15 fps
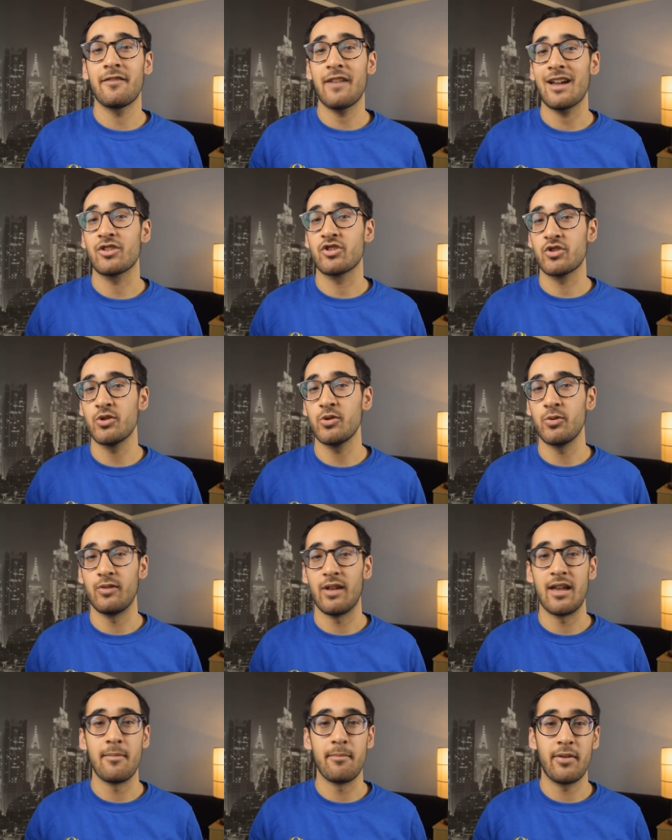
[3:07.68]
in fact true
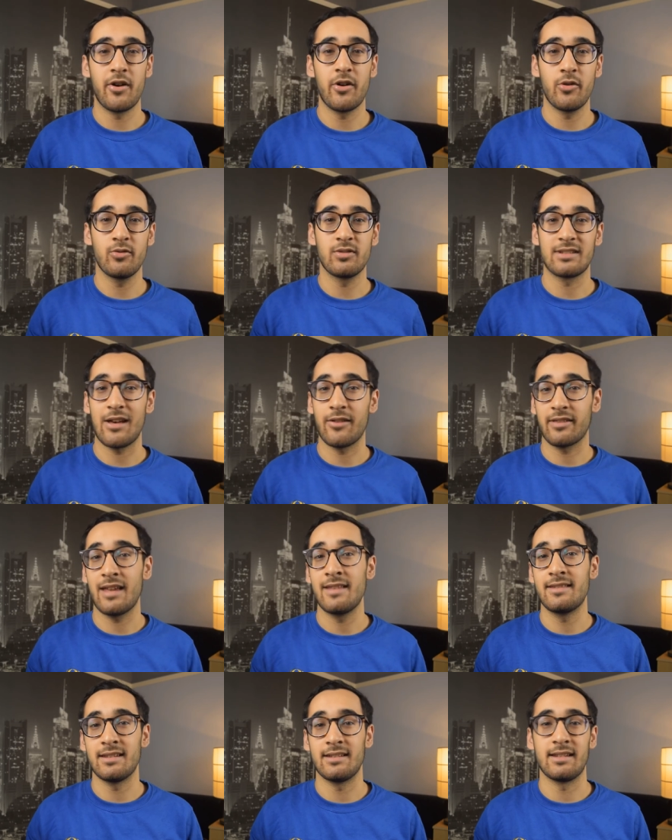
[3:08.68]
that Imperial's South
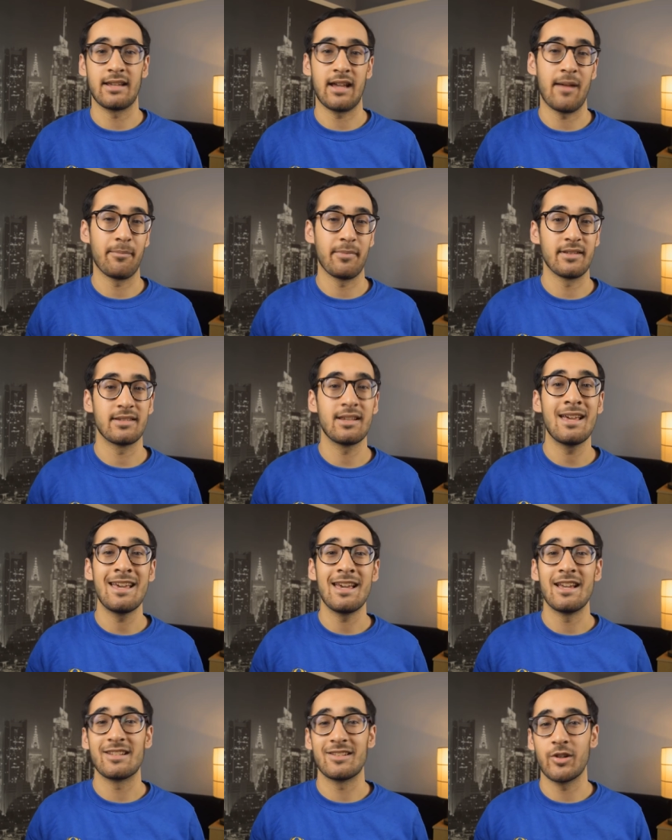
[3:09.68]
Kensington campus
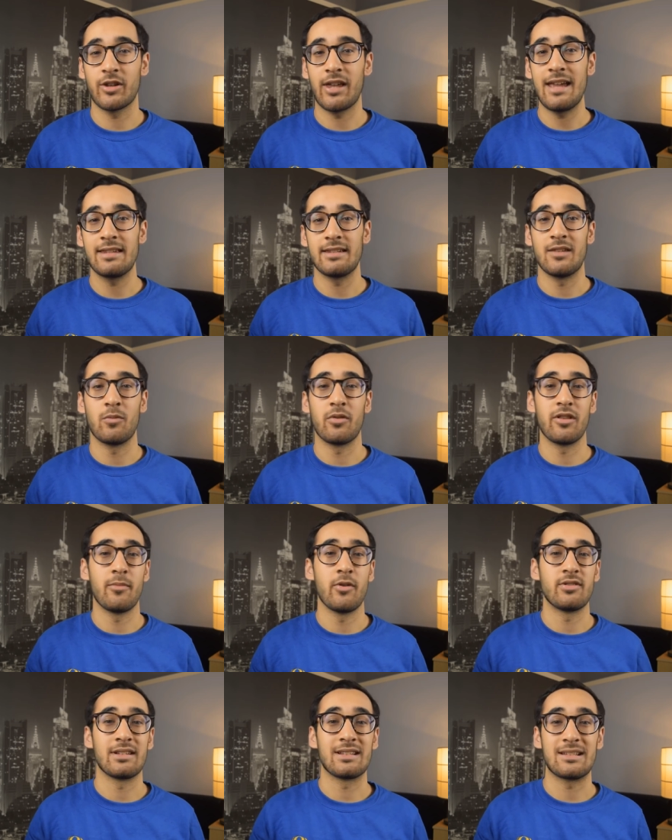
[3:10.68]
is located in one of
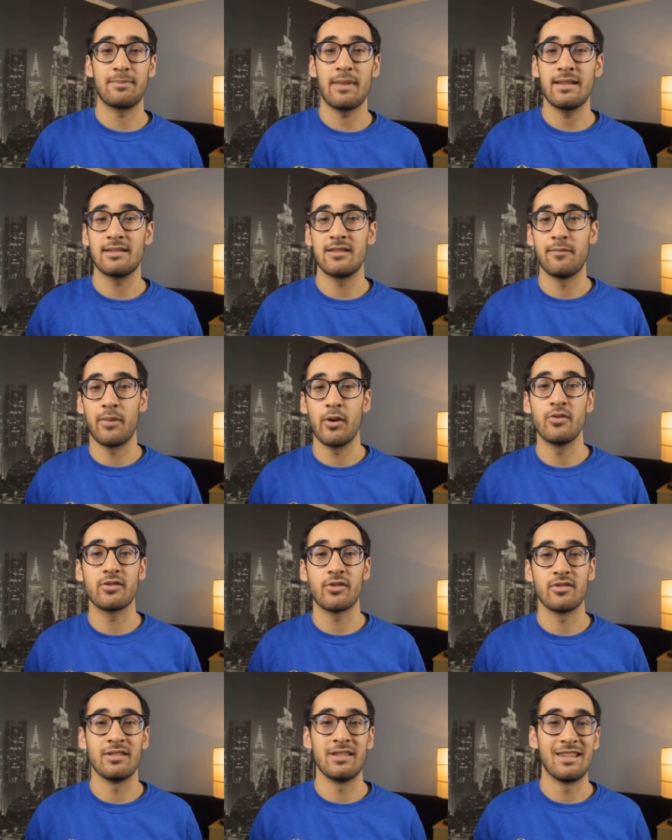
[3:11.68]
the most expensive
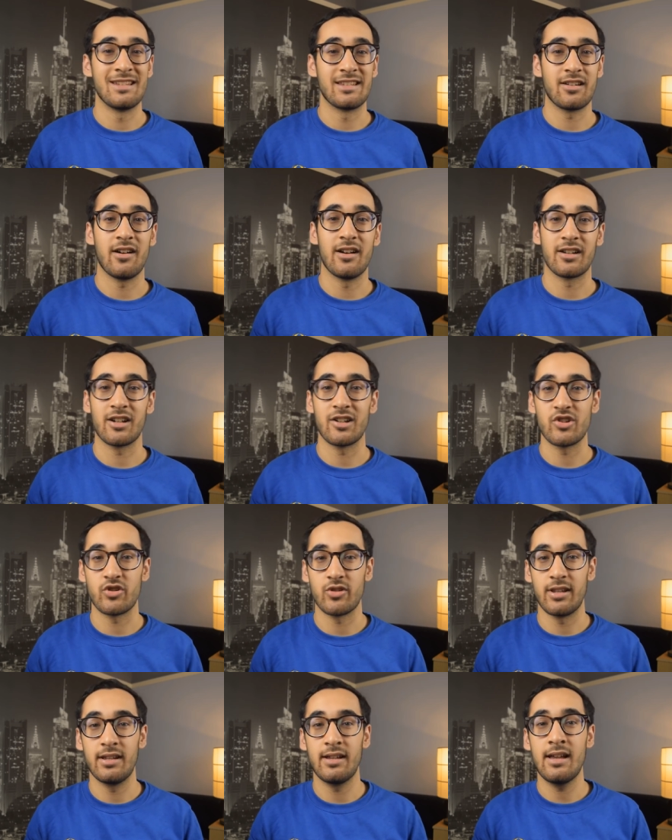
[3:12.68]
postcodes in the entire
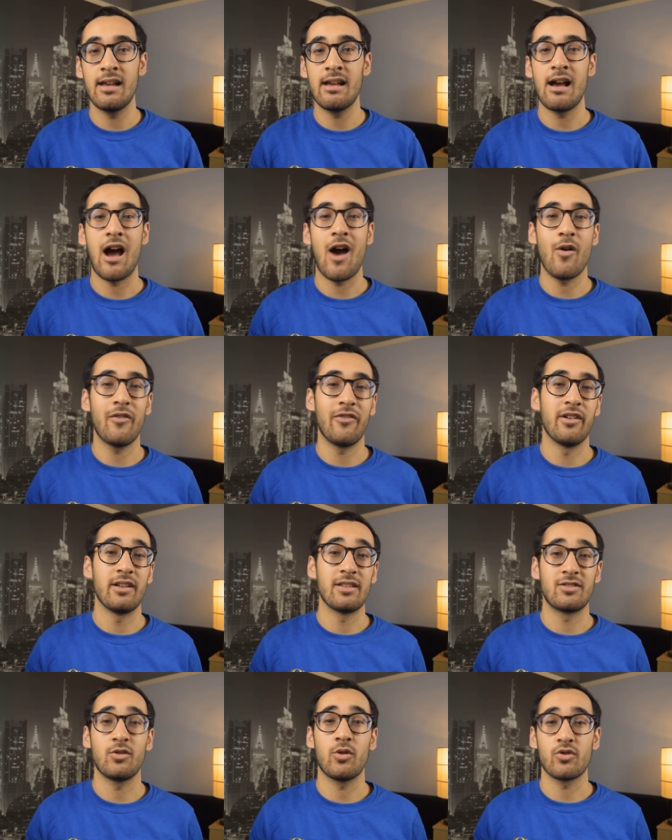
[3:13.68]
country. However,
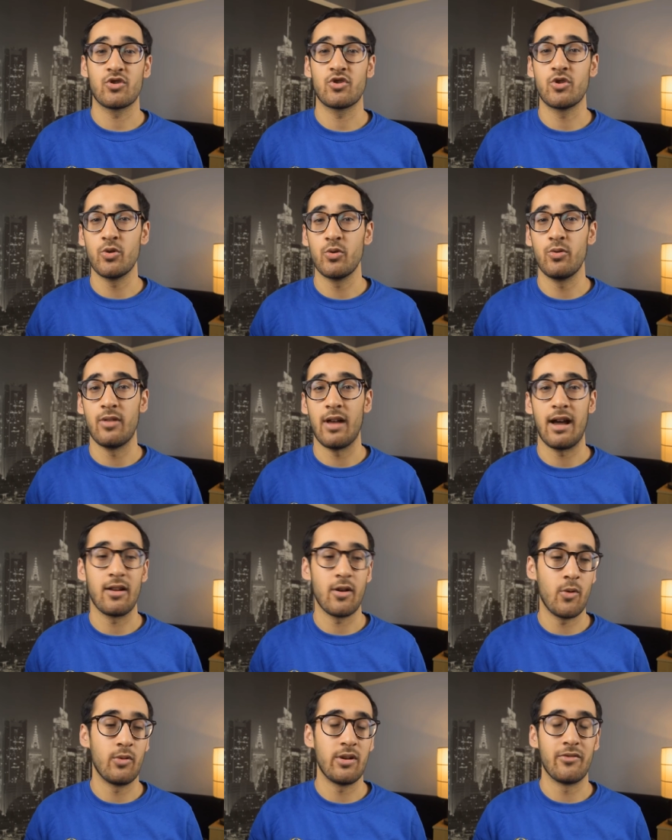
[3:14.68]
it's not true
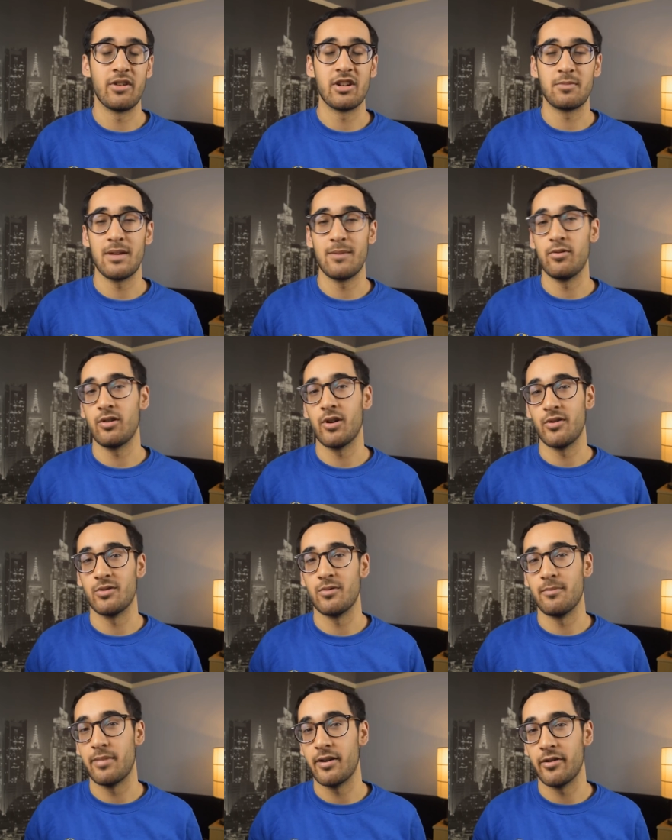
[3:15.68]
that only rich people go
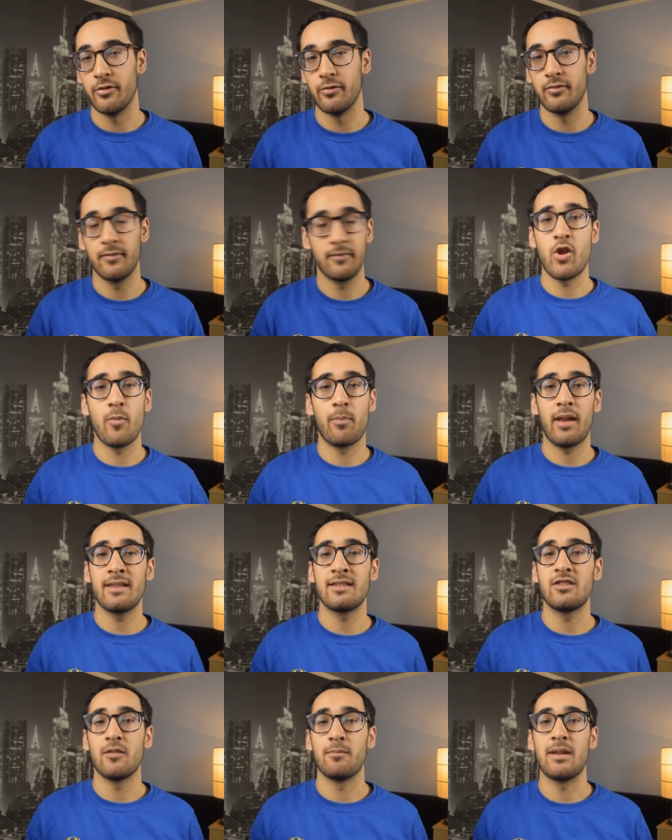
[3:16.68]
to Imperial. I know
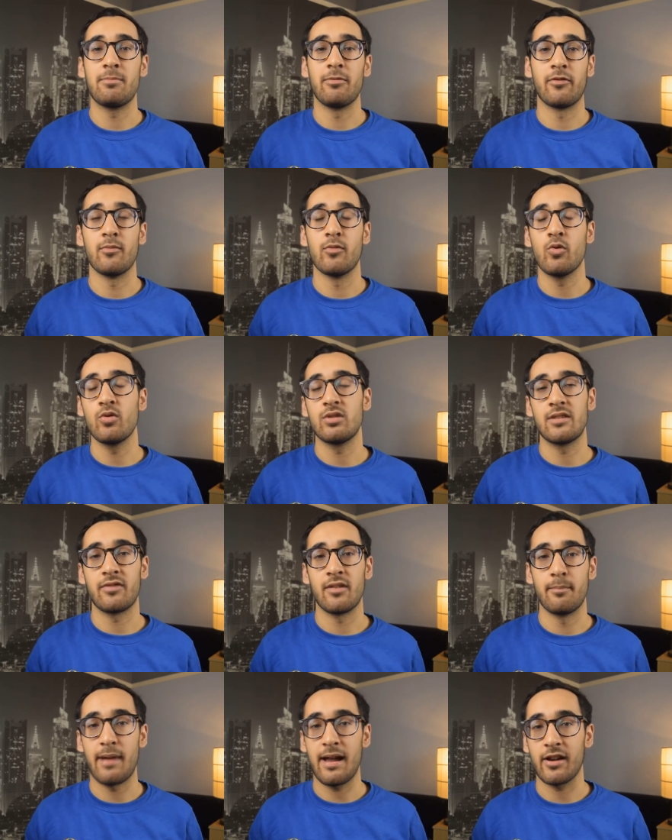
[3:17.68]
plenty of people from all
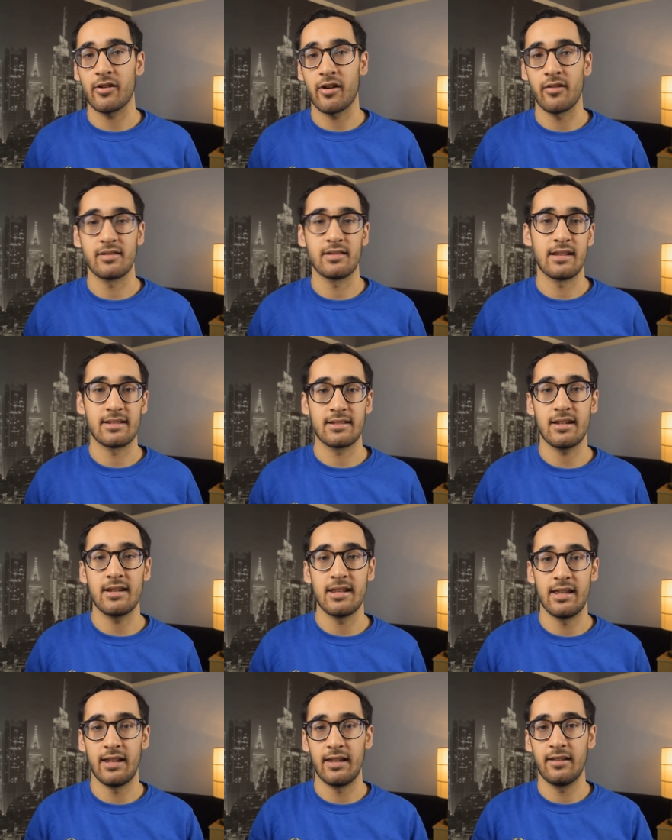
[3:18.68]
different backgrounds that
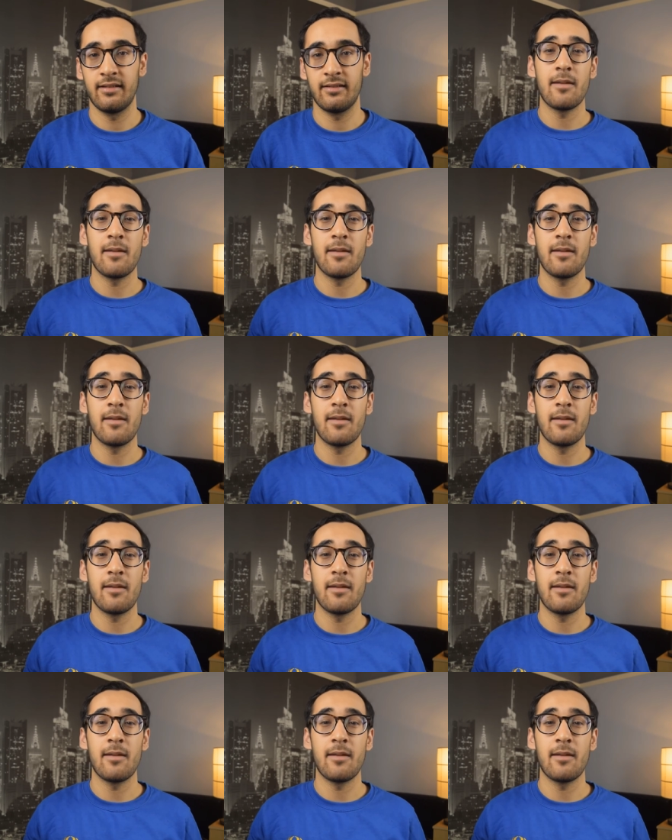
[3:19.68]
study here.